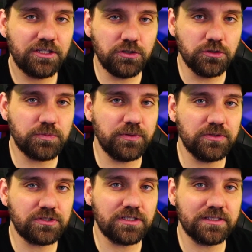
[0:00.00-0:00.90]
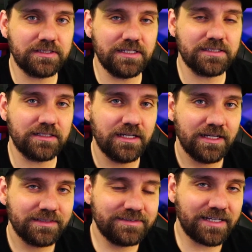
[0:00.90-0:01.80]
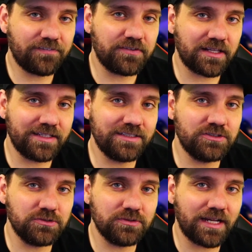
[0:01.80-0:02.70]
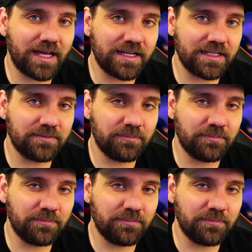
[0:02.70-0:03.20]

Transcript: Huge boost to the season. Definitely do not